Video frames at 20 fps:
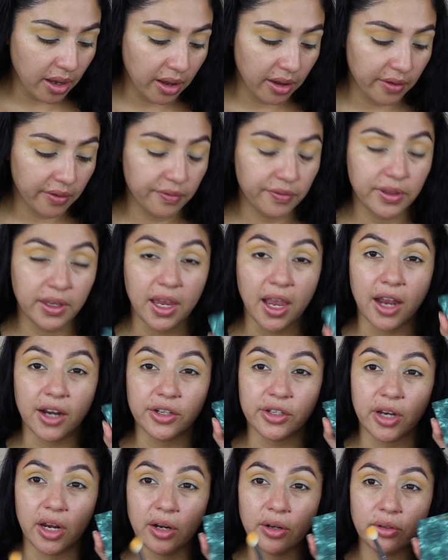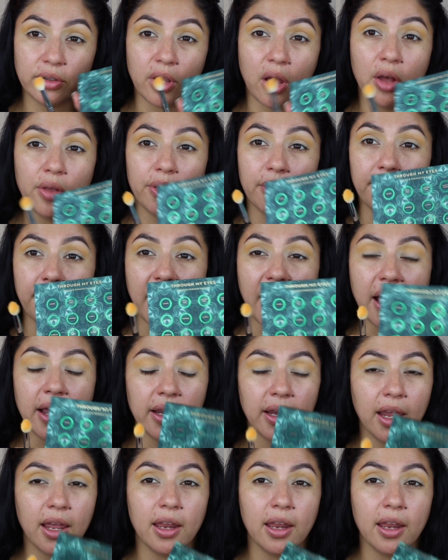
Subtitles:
of the eyeshadows on the back